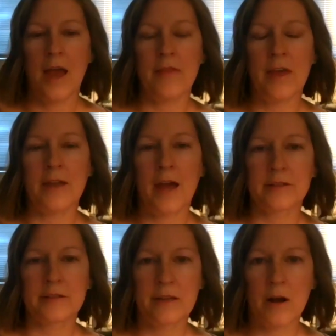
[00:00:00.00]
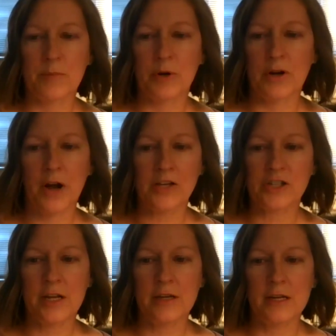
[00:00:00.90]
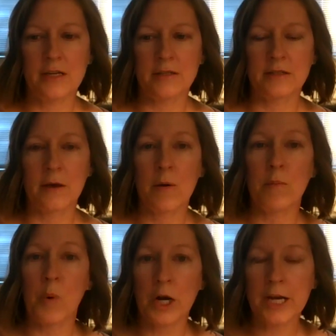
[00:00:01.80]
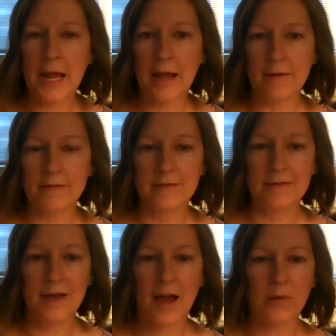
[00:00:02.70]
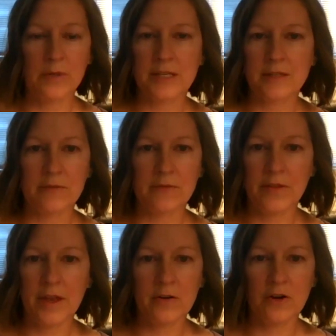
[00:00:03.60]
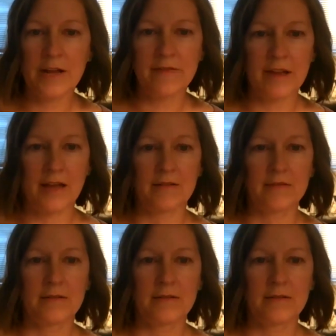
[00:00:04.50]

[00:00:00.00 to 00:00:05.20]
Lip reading: And then next in our progression is mourning. How is it different than grieving?